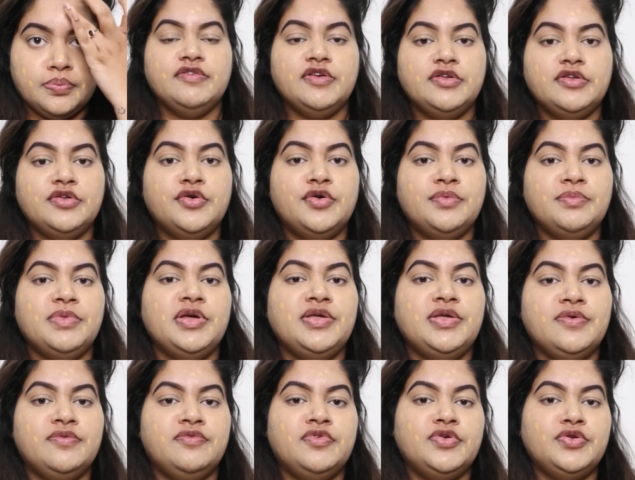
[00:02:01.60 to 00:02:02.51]
you know
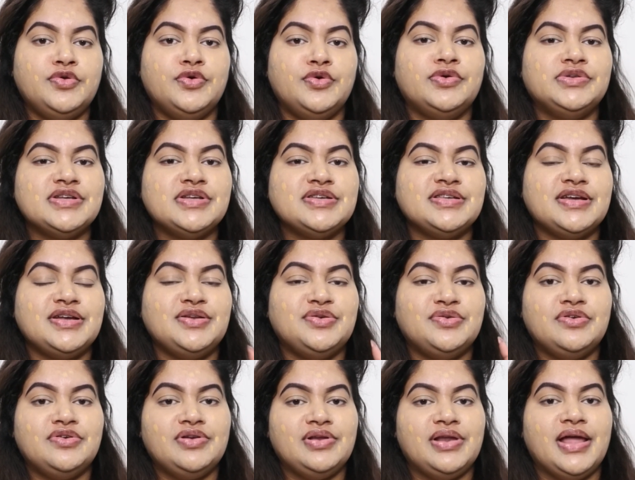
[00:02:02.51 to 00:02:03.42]
me, you would know this.
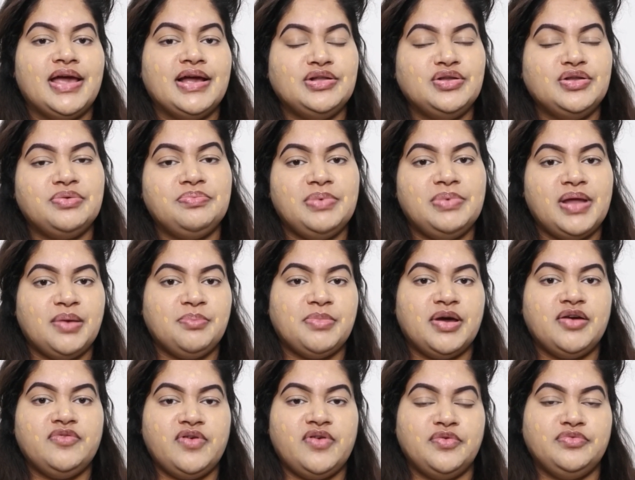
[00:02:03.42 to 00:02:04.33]
I do not like to apply
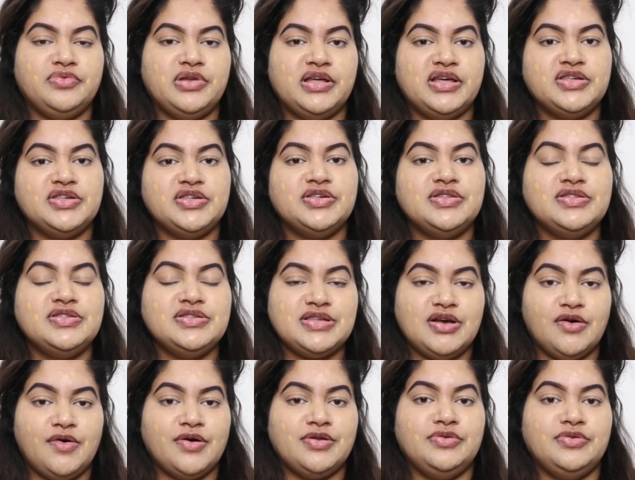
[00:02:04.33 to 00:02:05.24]
my
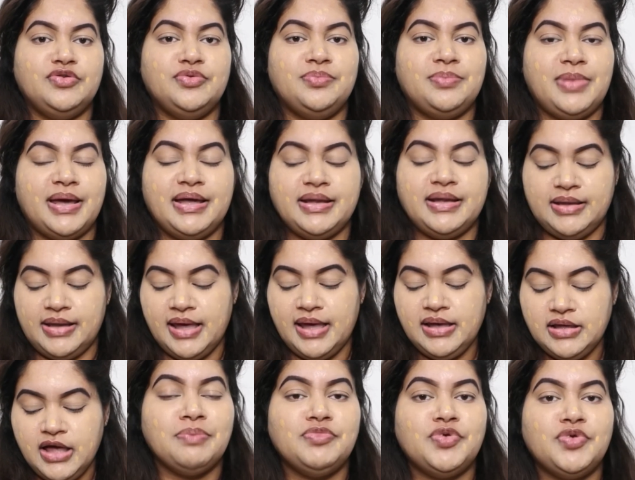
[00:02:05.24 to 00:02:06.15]
foundations onto my
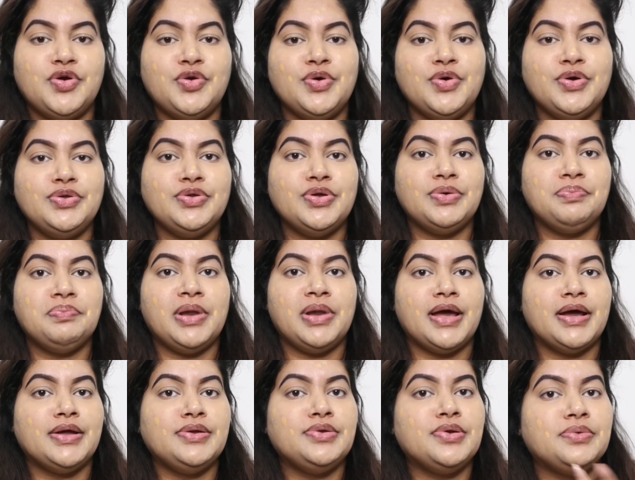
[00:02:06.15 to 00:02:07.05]
neck. I'm not going to
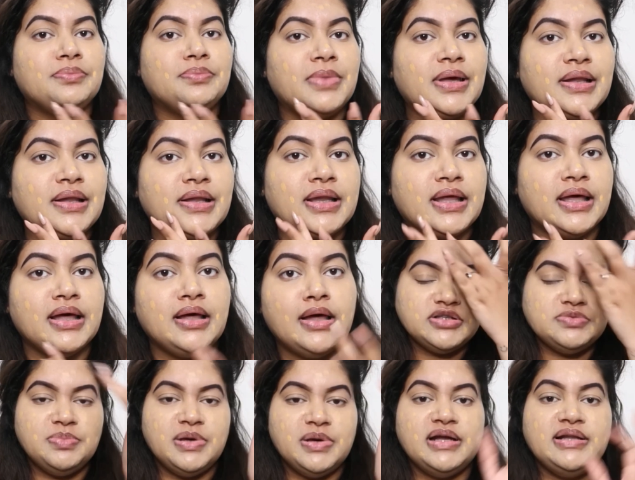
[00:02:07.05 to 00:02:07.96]
apply it on my
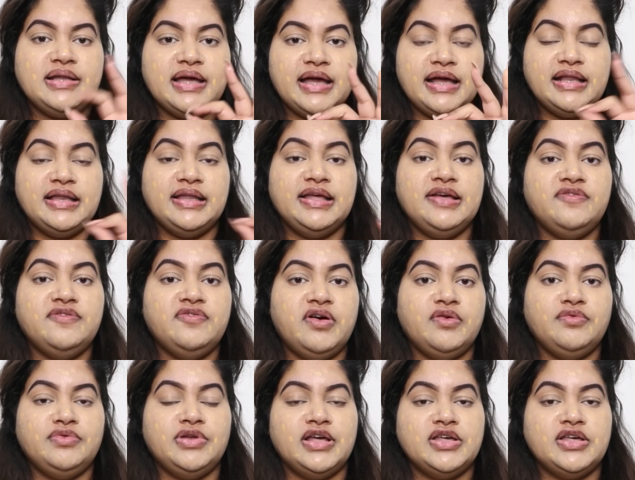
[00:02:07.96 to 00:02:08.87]
neck because be it any
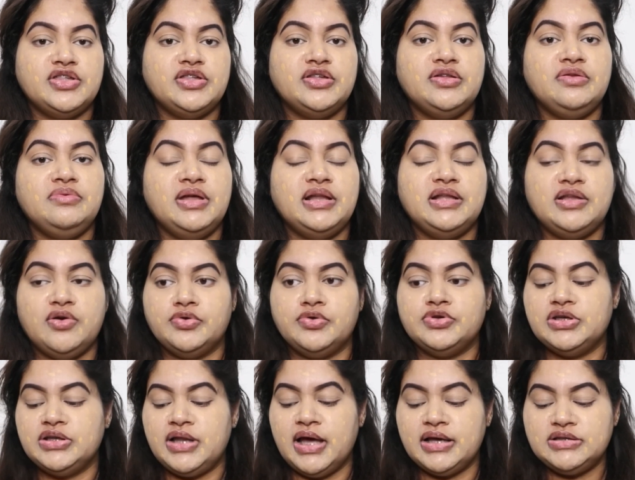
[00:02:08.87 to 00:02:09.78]
foundation, it
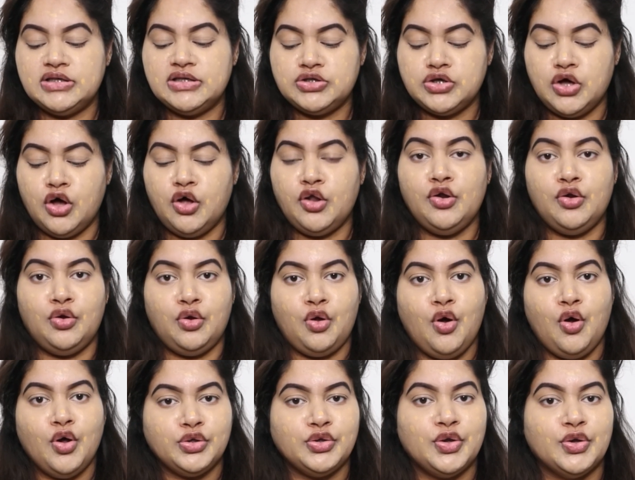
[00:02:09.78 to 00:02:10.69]
oxidizes a
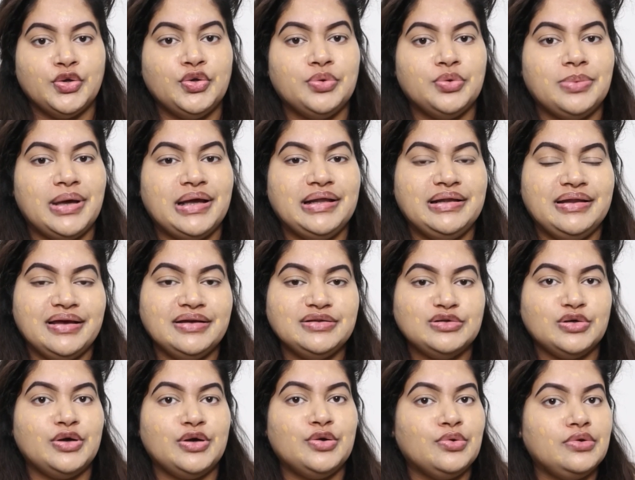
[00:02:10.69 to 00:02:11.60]
lot onto my
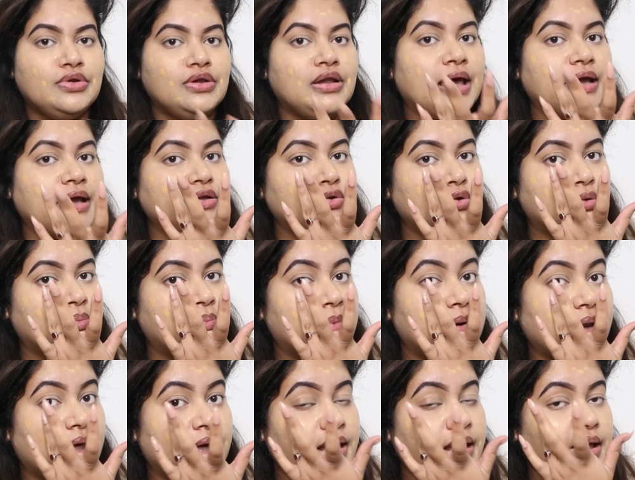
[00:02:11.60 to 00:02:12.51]
neck, so I don't like to apply.